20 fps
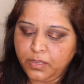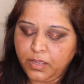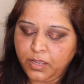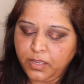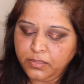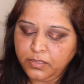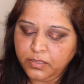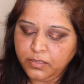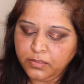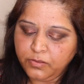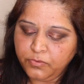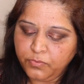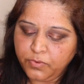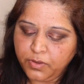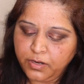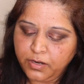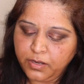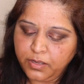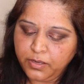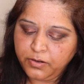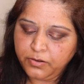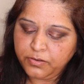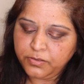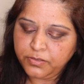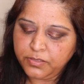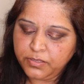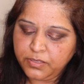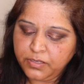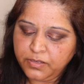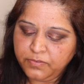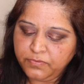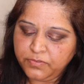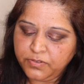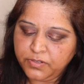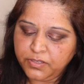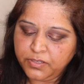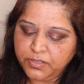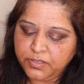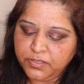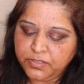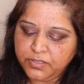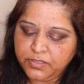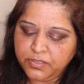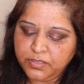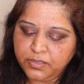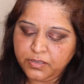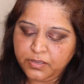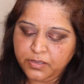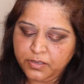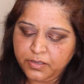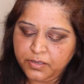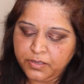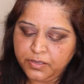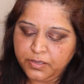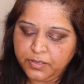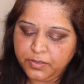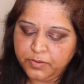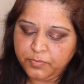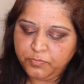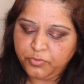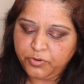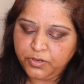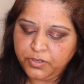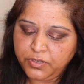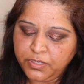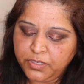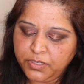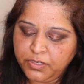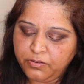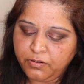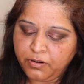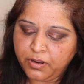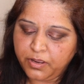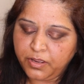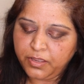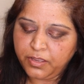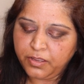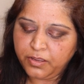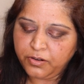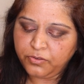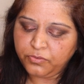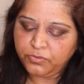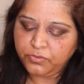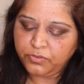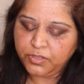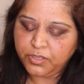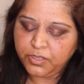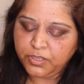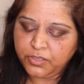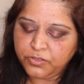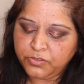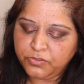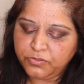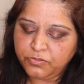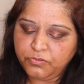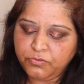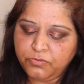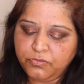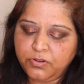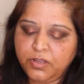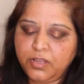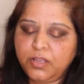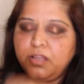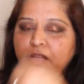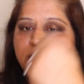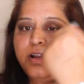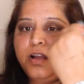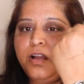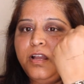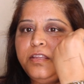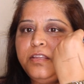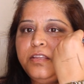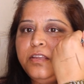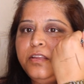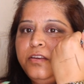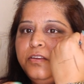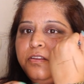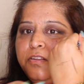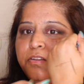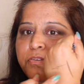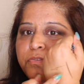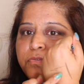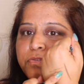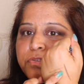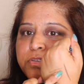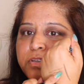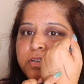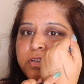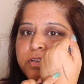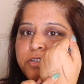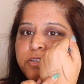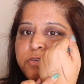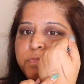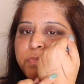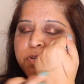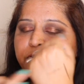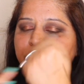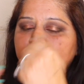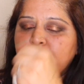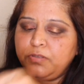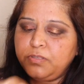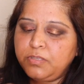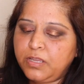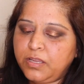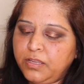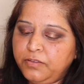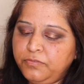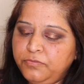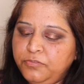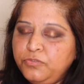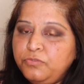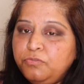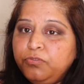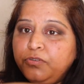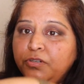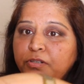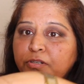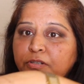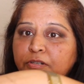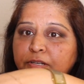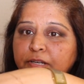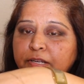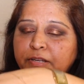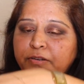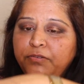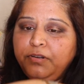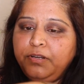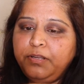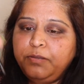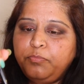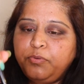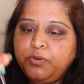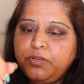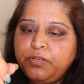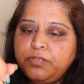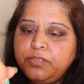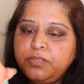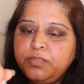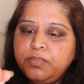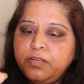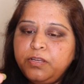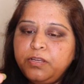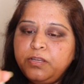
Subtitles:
I think the one I received is pretty dry. I don't think so I can use it because I have to really press